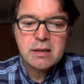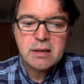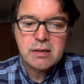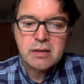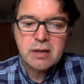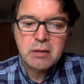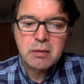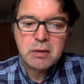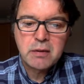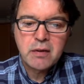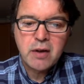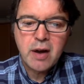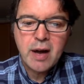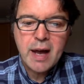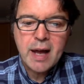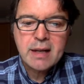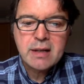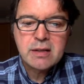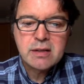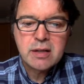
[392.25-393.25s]
So we've got
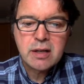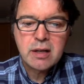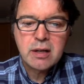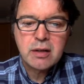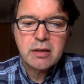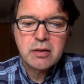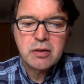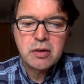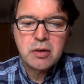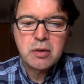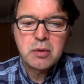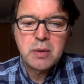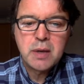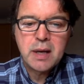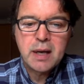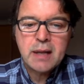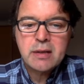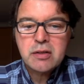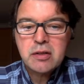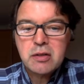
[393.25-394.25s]
enter new
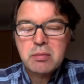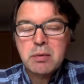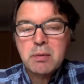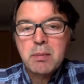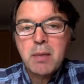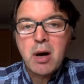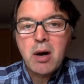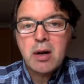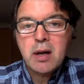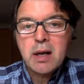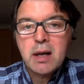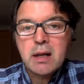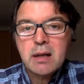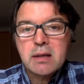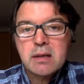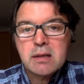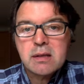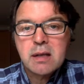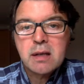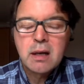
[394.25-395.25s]
instrument
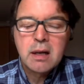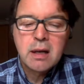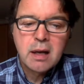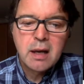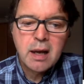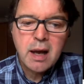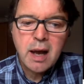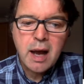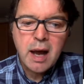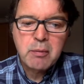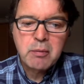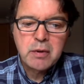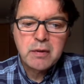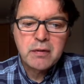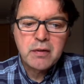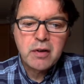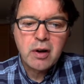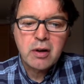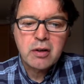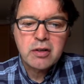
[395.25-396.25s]
markets, and we've
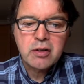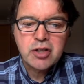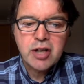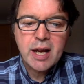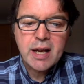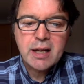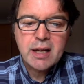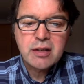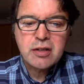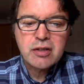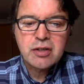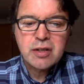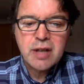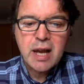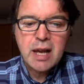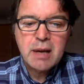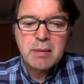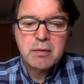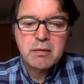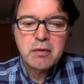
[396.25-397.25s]
got change
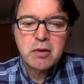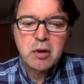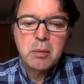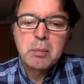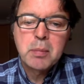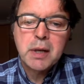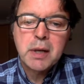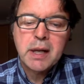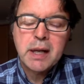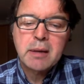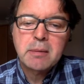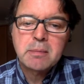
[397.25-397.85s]
name of company.